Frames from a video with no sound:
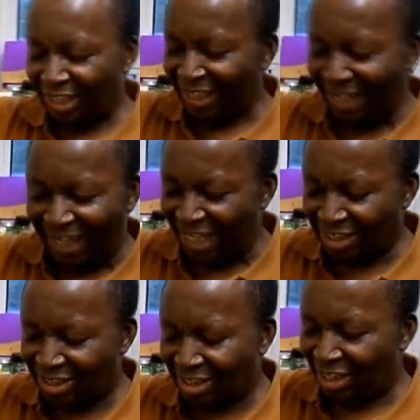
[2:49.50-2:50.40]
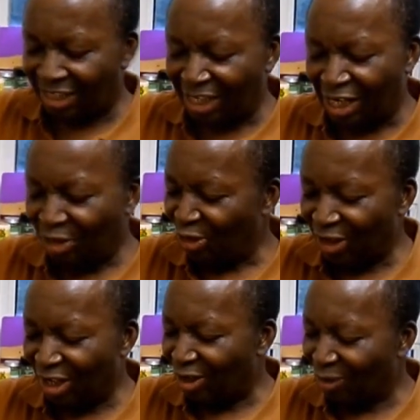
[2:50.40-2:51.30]
they eat, they
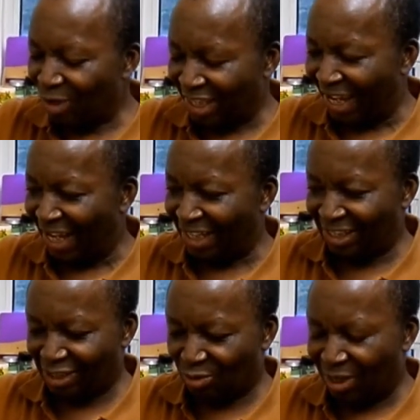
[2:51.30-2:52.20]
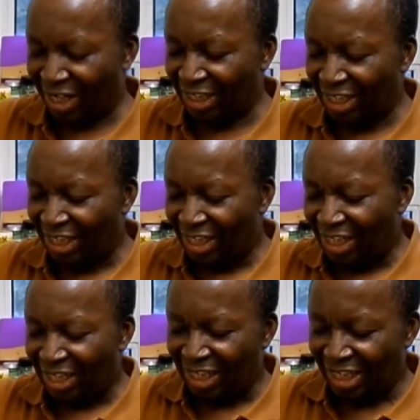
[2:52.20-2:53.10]
don't really know what they are. This is why
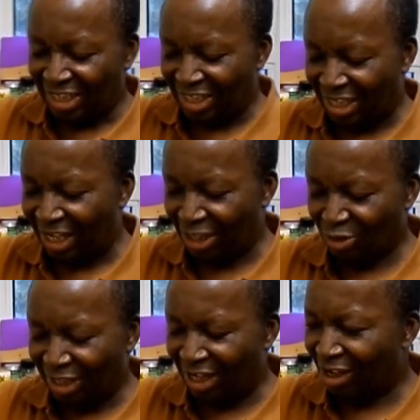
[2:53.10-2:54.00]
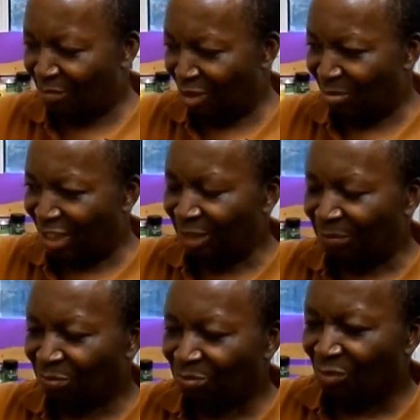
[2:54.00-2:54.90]
he's here today helping me
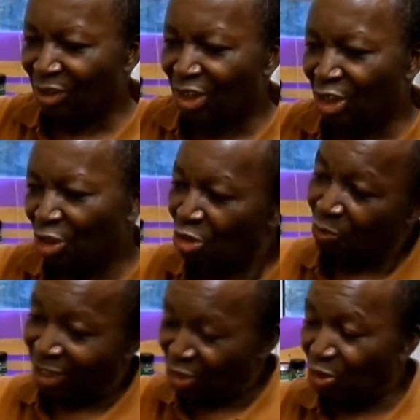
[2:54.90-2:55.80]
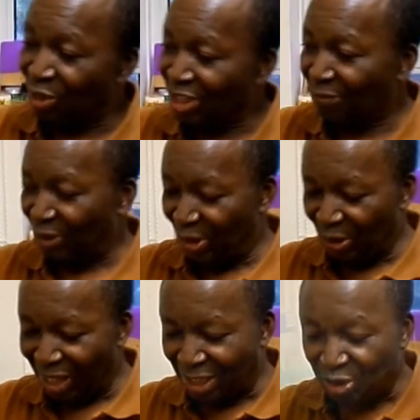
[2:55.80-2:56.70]
want to do this
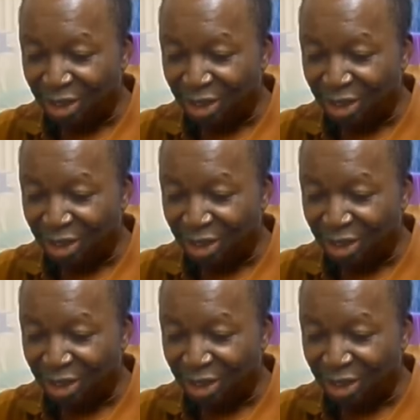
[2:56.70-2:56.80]
video and to